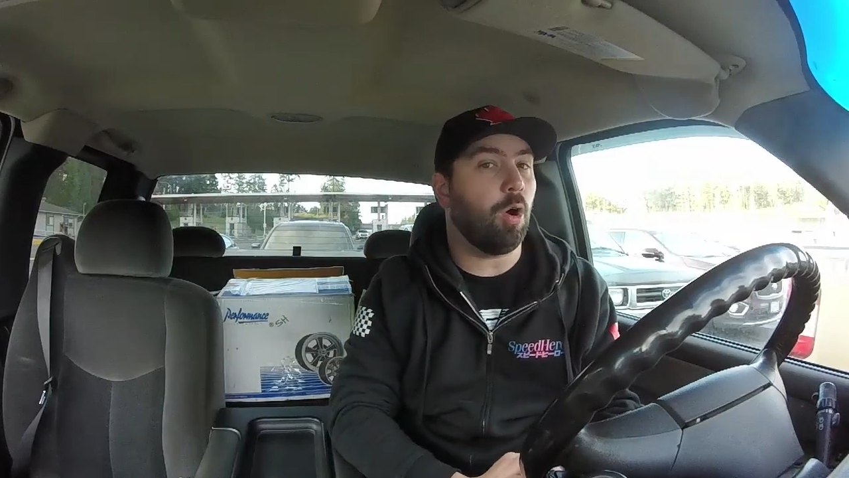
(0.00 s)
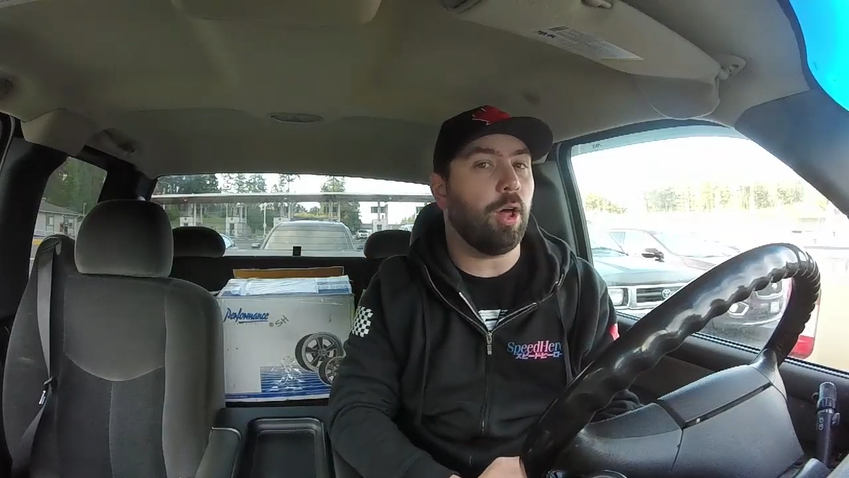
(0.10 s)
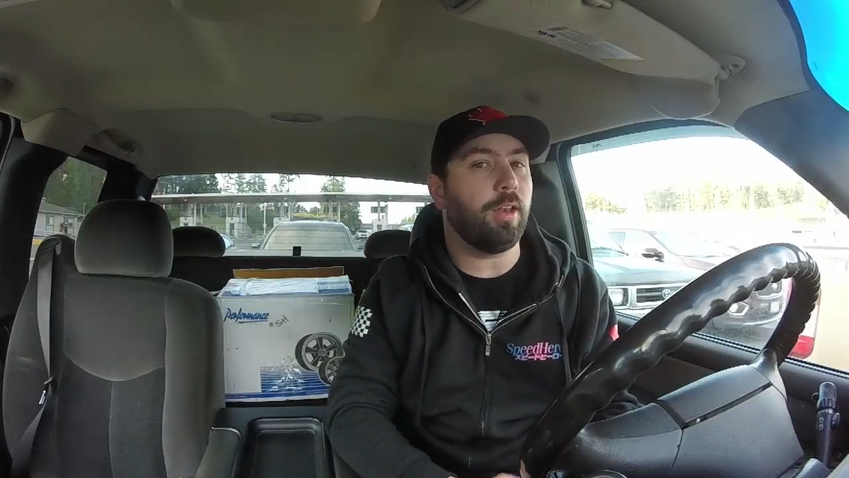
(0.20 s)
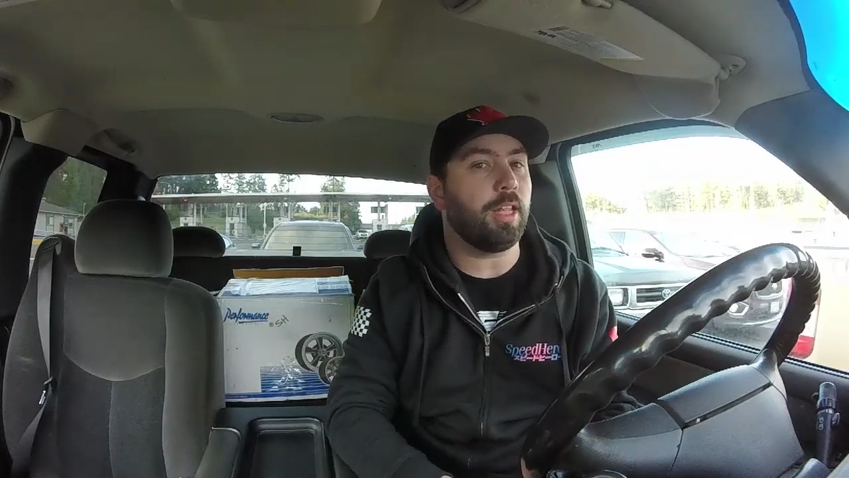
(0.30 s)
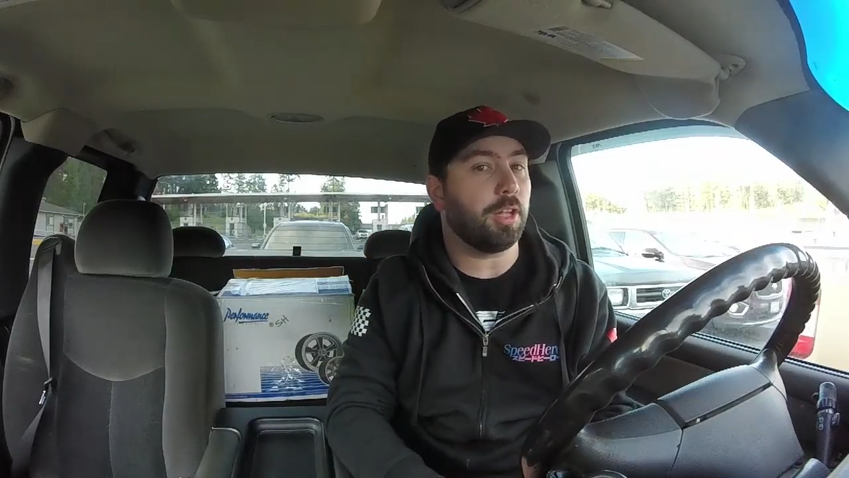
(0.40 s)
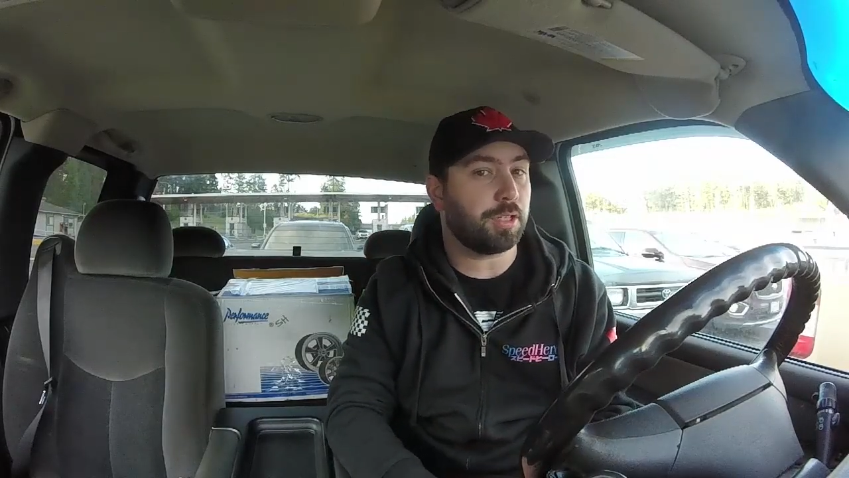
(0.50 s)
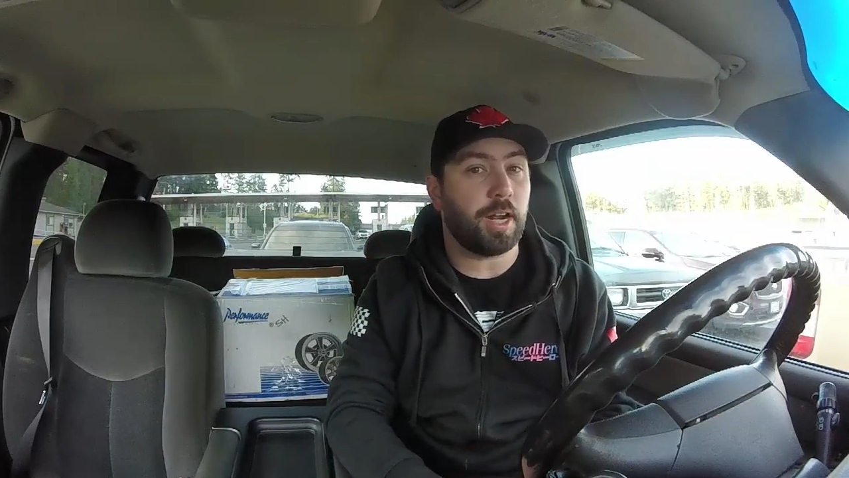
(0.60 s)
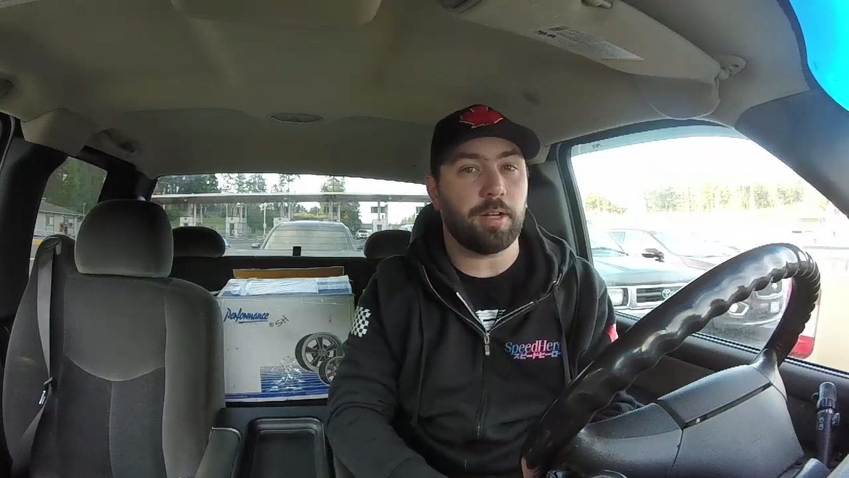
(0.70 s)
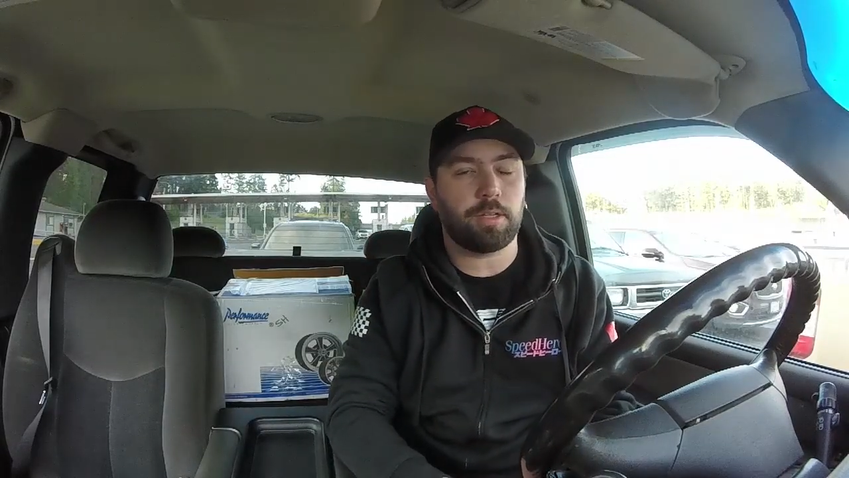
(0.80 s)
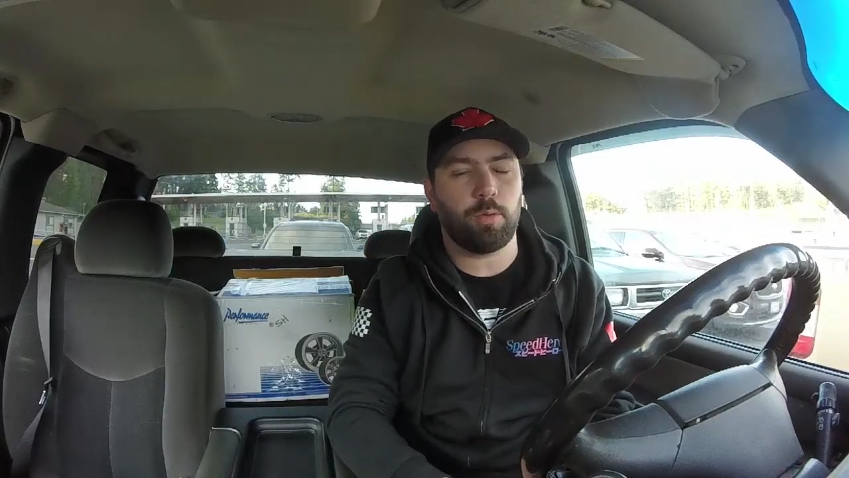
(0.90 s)
on the other
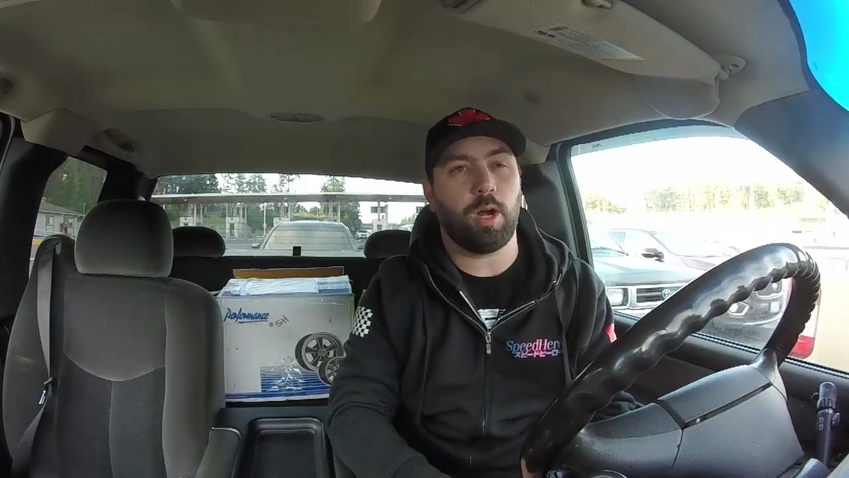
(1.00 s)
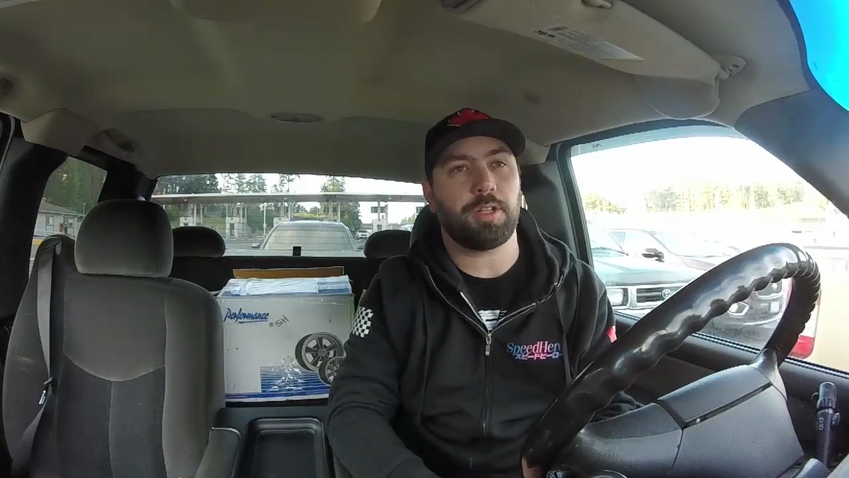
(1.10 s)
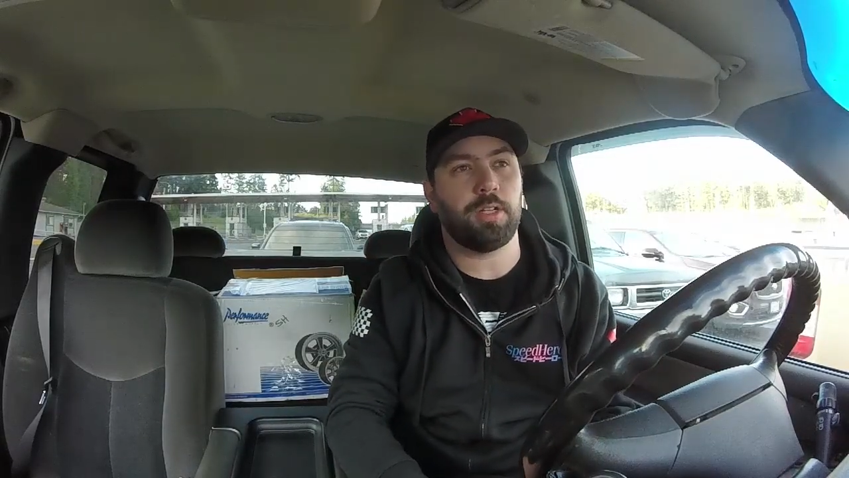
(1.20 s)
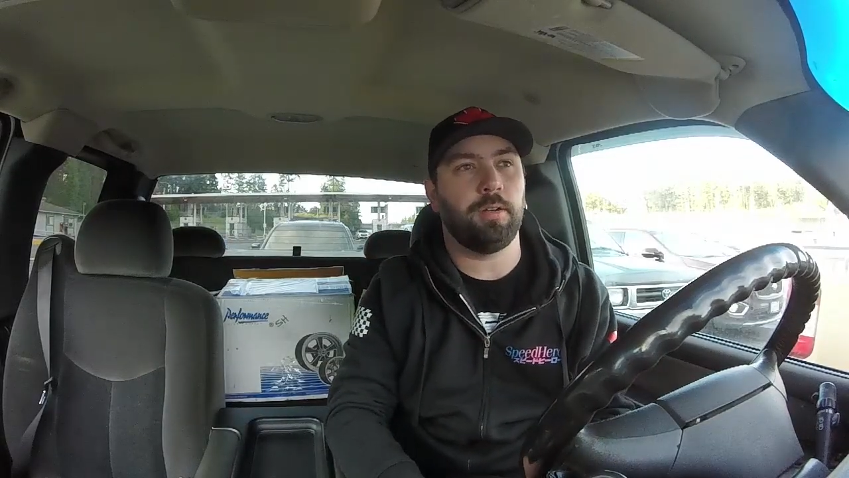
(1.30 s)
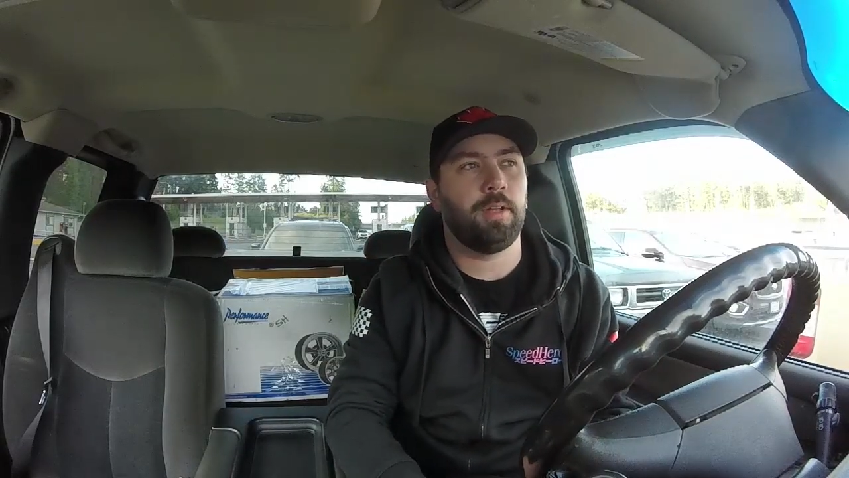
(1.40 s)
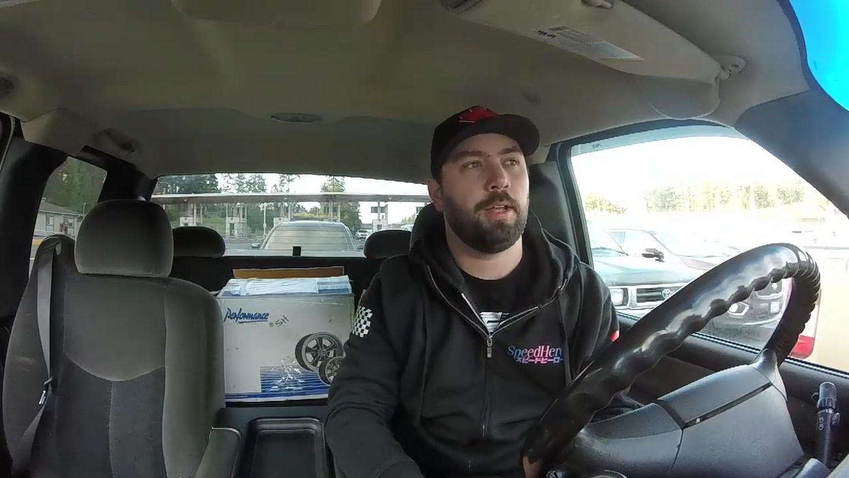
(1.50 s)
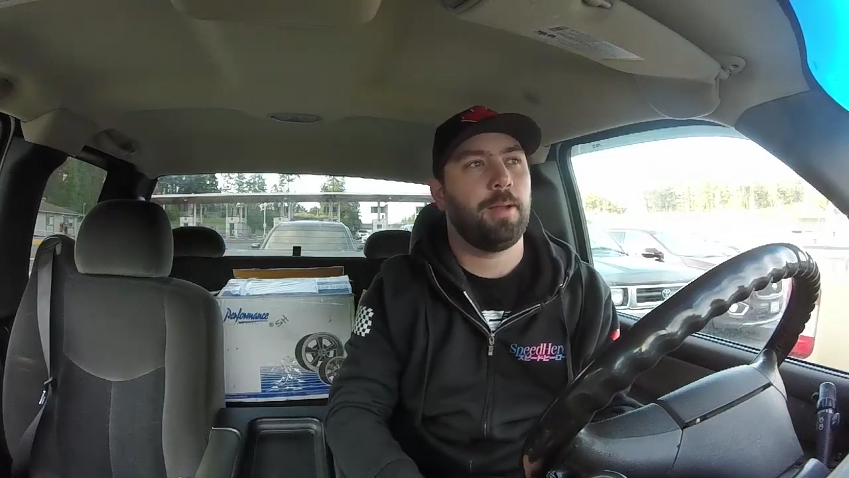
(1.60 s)
side at Tsawwassen.